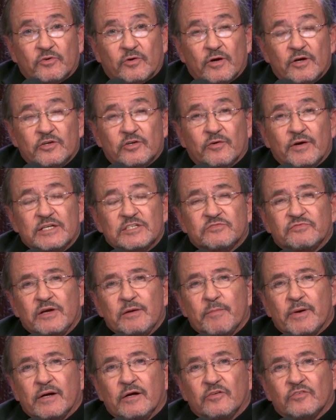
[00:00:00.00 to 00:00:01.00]
are underage
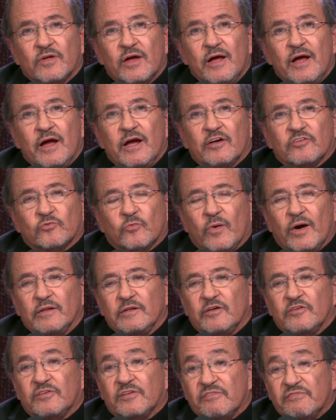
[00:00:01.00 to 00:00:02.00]
females, as
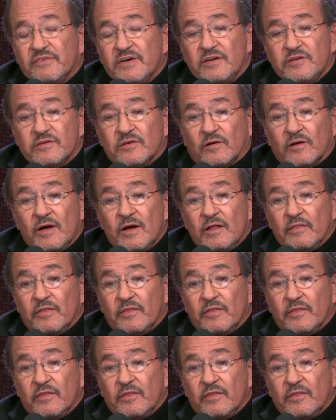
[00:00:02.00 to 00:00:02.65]
well as the fentanyl.